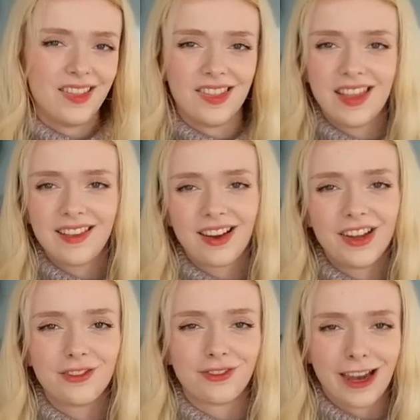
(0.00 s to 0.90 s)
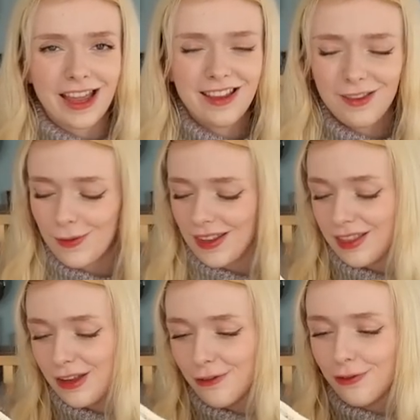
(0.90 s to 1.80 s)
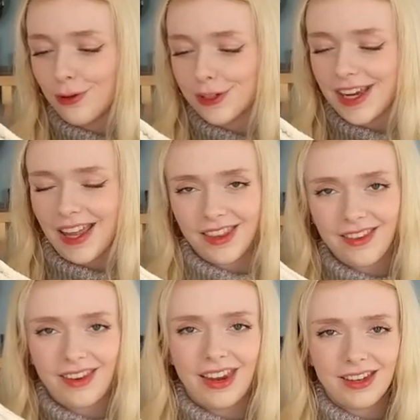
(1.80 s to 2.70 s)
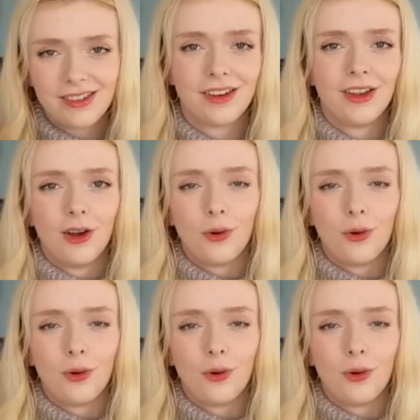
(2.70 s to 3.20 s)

this kind of lace with knit four togethers in it